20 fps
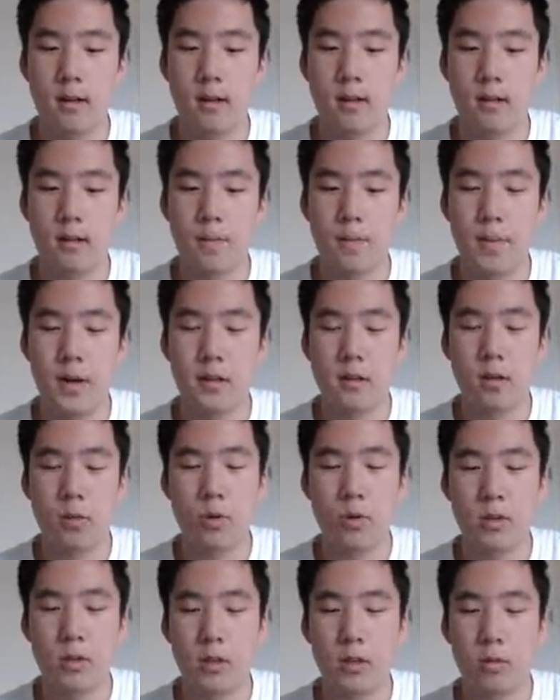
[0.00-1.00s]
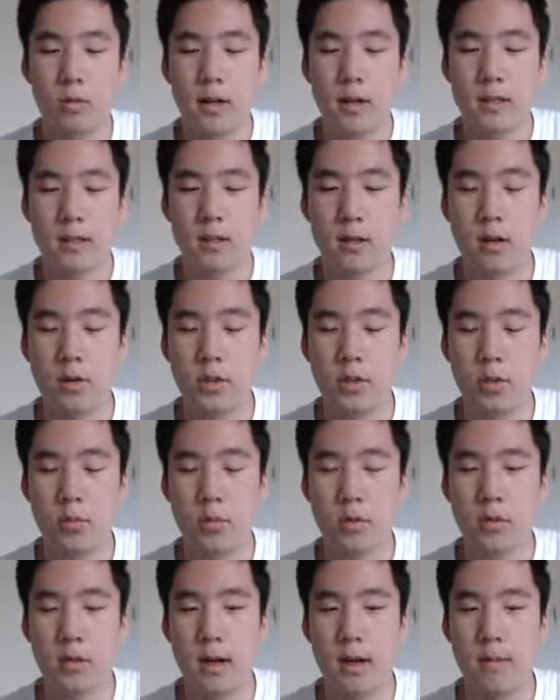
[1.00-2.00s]
Depending on what the array is called, you
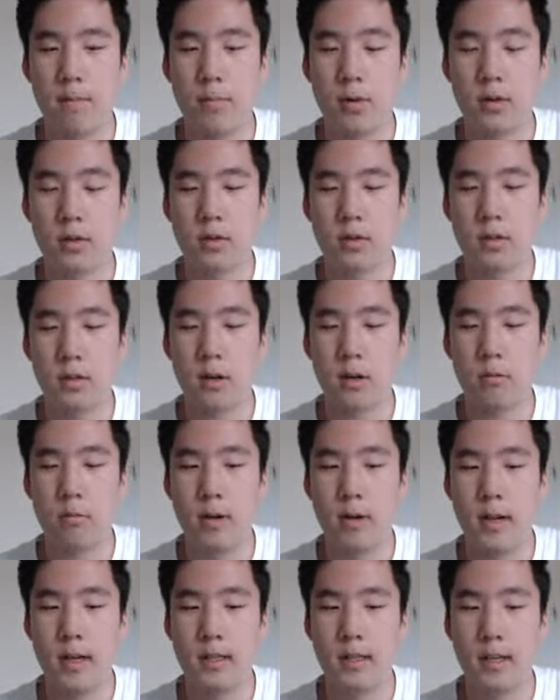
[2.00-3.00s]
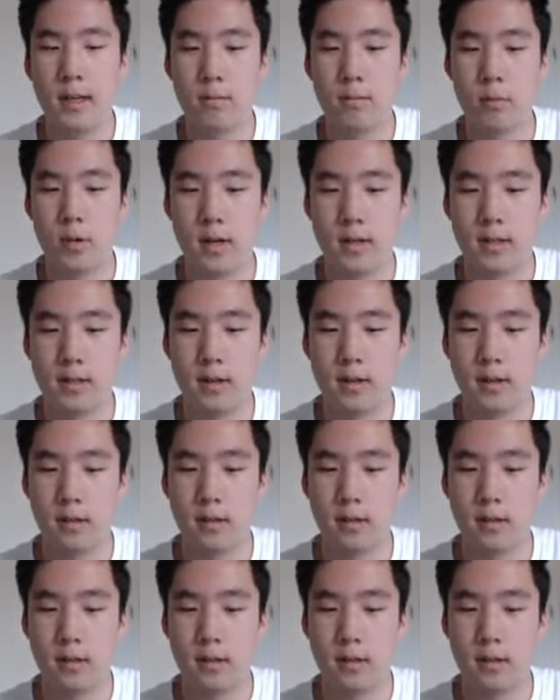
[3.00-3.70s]
would put the array name right here,